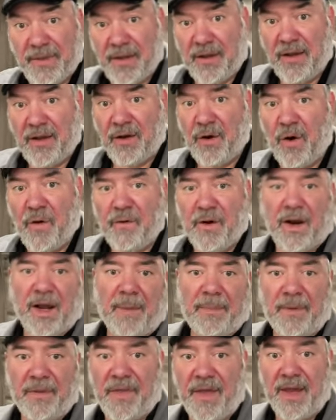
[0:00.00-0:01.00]
I'm going to go over a
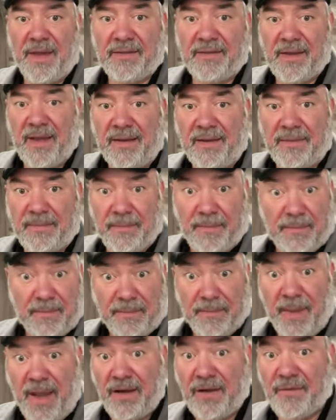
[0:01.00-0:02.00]
couple things that
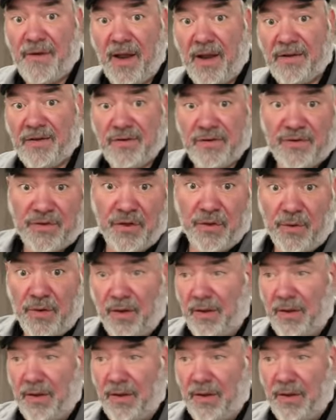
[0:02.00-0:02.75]
manufacturers do